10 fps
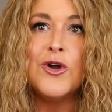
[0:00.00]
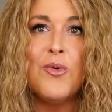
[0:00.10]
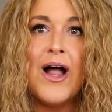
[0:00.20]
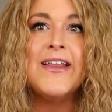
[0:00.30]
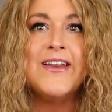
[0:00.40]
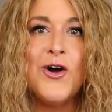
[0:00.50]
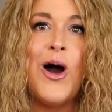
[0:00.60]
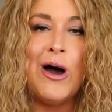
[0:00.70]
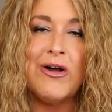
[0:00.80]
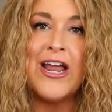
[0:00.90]
wanting to know
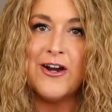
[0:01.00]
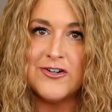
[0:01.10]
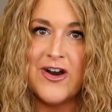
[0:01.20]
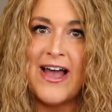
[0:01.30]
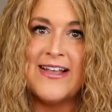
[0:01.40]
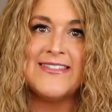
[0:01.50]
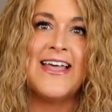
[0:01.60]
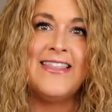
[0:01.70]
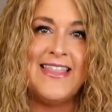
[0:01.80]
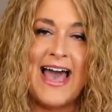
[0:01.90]
how it air dries,
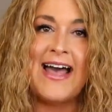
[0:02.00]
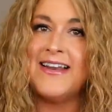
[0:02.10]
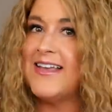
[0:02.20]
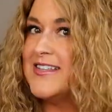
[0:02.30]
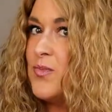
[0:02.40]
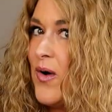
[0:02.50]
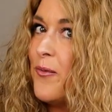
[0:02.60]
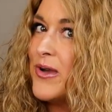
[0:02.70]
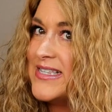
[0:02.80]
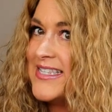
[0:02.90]
and that is
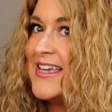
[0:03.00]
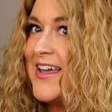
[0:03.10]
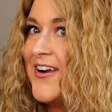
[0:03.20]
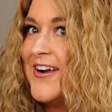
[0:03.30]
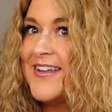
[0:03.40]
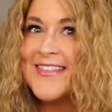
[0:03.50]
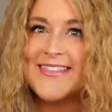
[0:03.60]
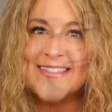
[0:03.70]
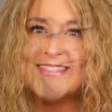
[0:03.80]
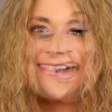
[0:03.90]
what we see here.
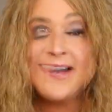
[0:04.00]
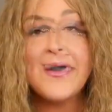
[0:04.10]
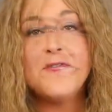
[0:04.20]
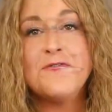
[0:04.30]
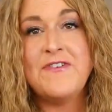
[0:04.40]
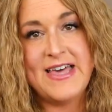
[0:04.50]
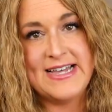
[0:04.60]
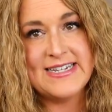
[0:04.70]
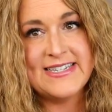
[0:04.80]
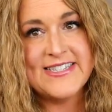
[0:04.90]
Let's talk about
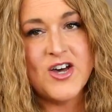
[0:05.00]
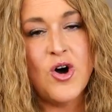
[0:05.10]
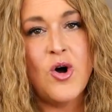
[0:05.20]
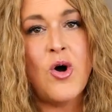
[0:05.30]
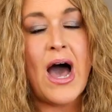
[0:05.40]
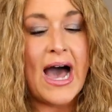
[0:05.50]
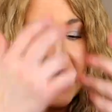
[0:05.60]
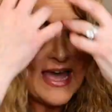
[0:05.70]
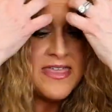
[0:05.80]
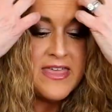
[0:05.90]
fit. So
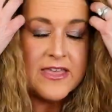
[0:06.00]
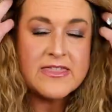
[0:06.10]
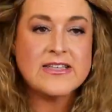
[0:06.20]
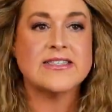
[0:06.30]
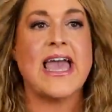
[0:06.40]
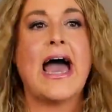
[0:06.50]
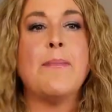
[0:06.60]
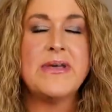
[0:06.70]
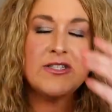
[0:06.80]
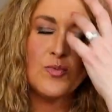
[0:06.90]
I think this
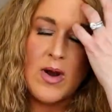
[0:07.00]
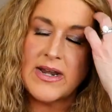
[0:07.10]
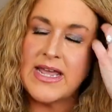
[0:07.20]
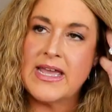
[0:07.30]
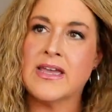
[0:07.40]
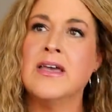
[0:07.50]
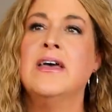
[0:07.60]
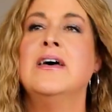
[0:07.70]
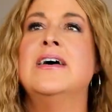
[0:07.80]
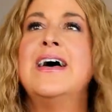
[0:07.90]
cap is running
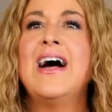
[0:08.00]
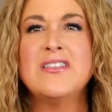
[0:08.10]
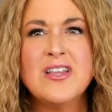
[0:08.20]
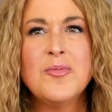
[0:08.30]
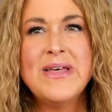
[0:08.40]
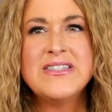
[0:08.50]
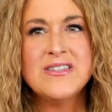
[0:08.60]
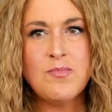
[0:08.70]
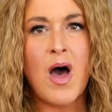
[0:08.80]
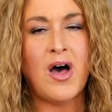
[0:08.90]
a little bit
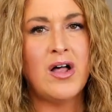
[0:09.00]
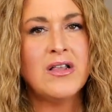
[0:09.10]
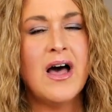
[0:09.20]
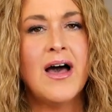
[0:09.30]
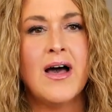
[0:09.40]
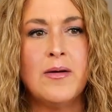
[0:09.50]
small.